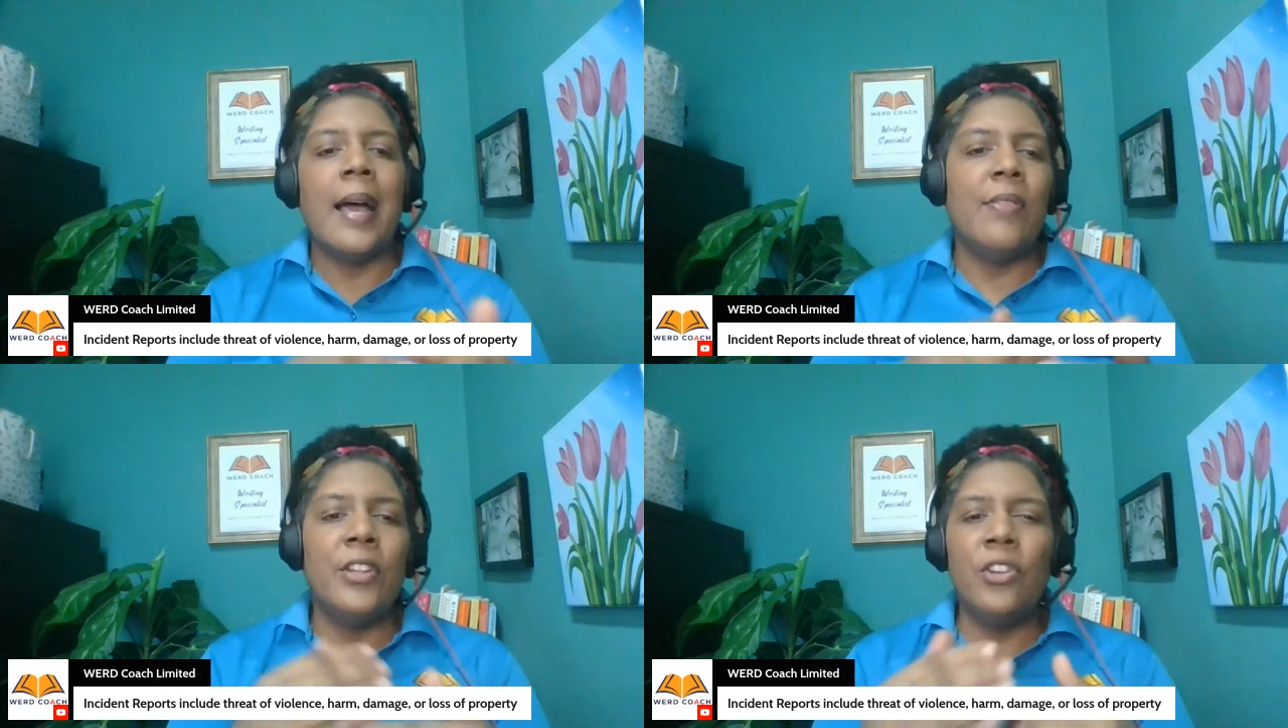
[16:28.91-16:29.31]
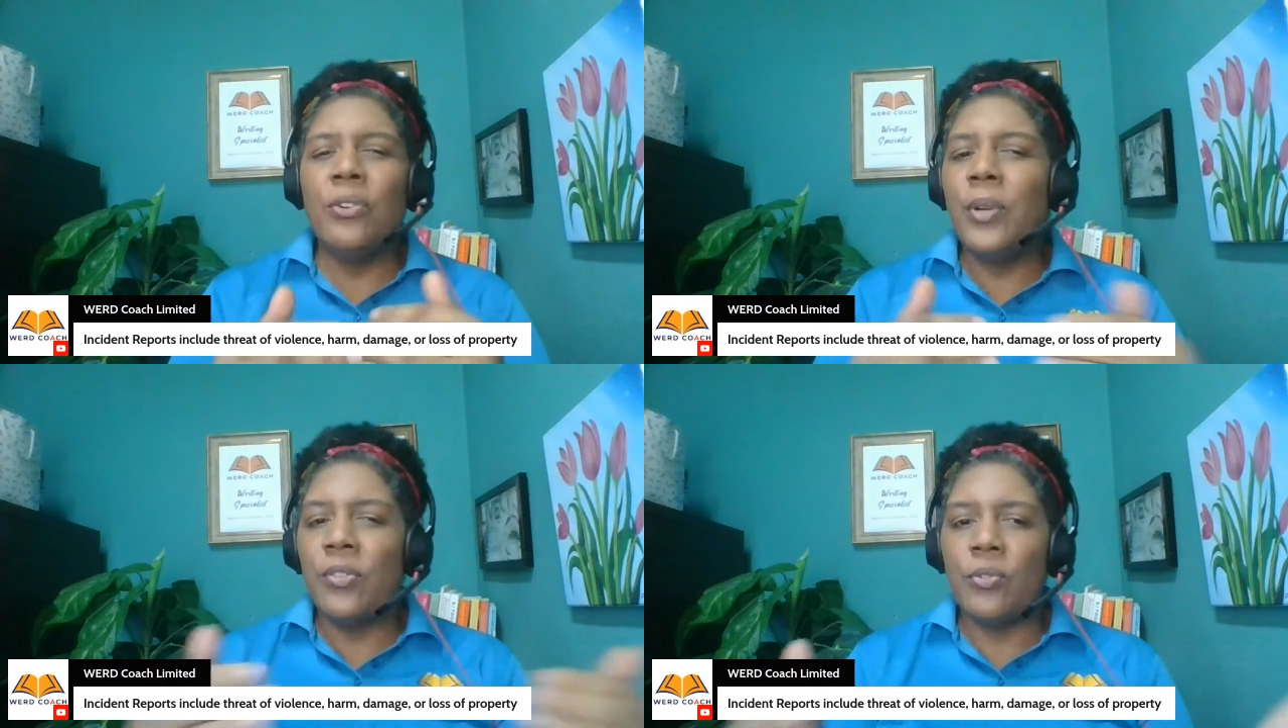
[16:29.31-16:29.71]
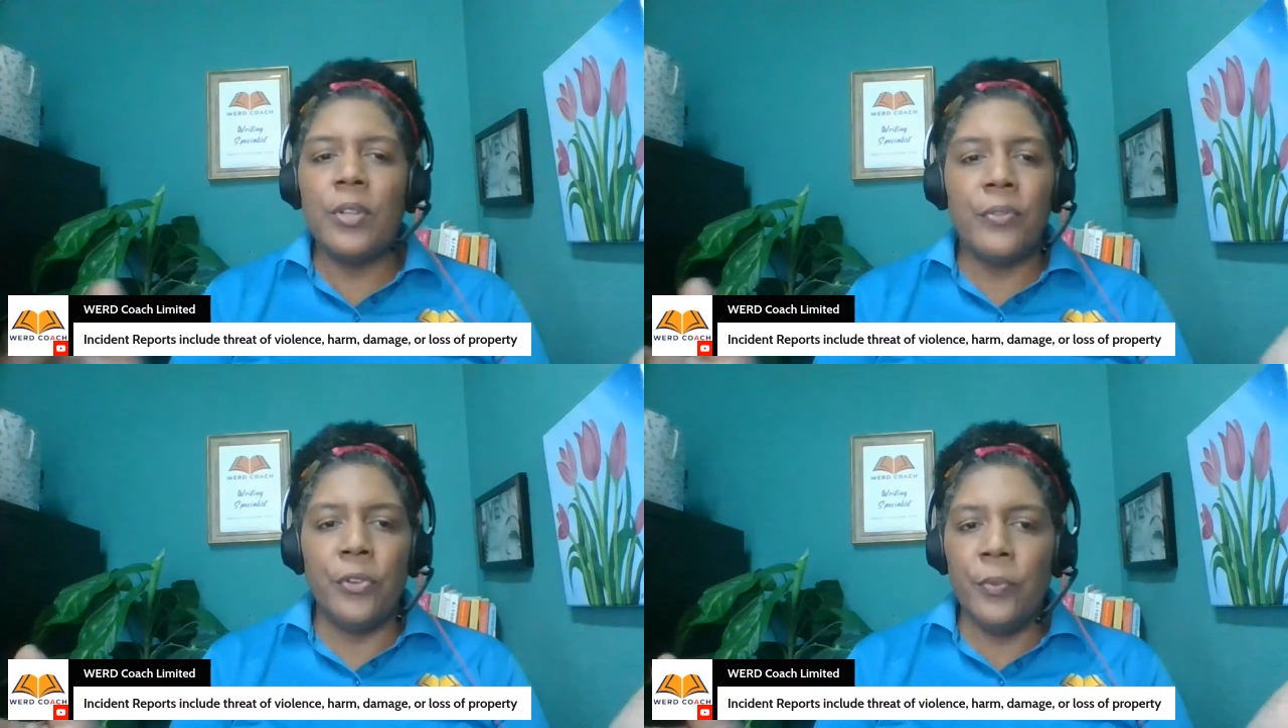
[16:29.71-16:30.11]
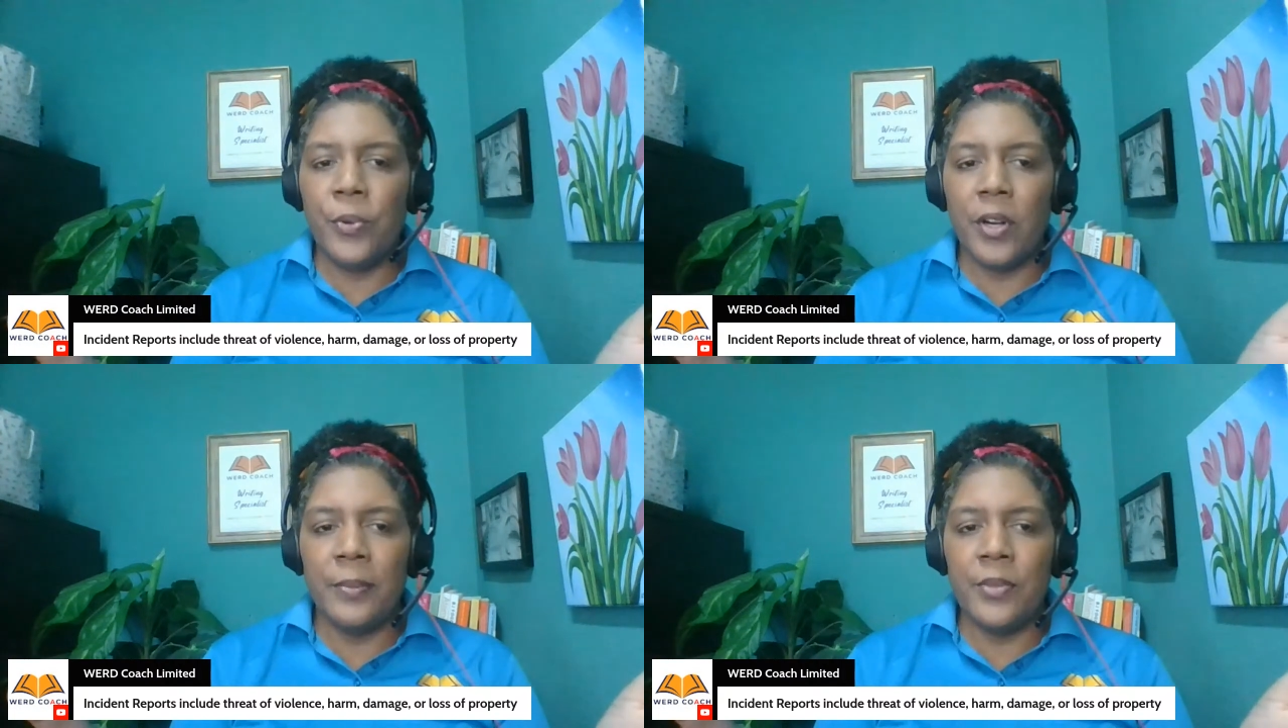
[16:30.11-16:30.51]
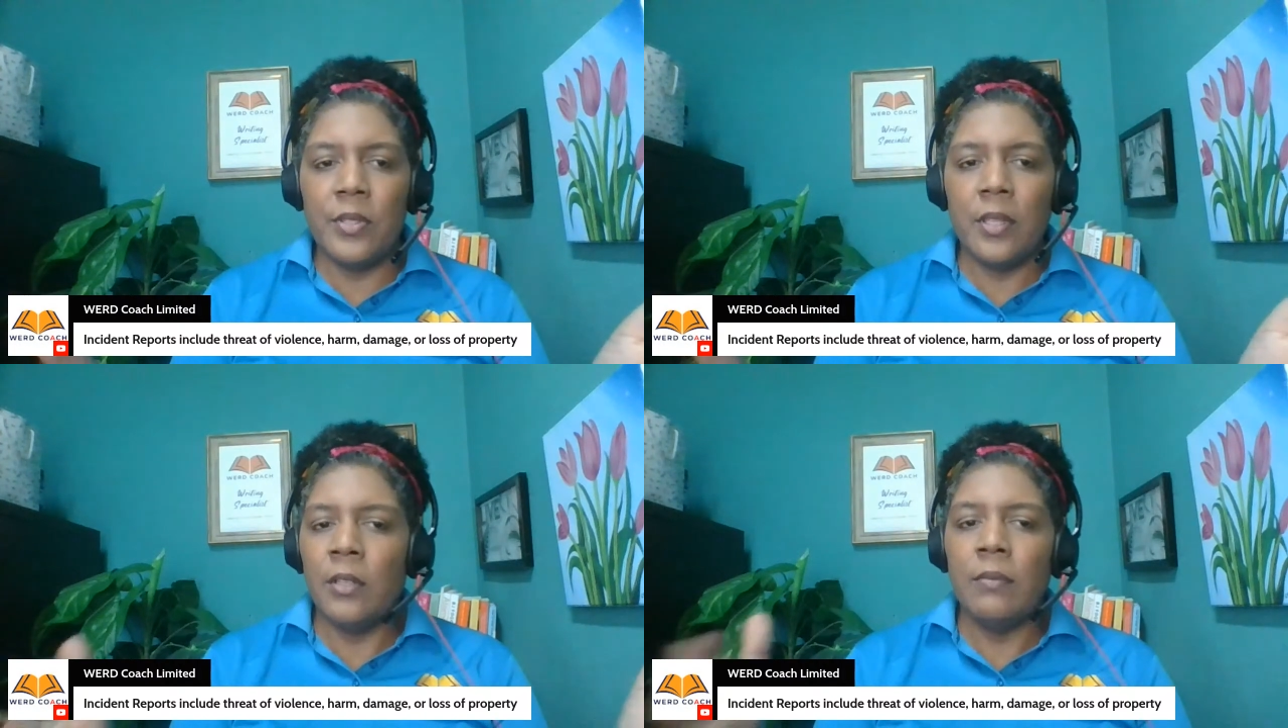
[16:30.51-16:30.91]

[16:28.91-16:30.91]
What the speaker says: And then you're going through a few prompts,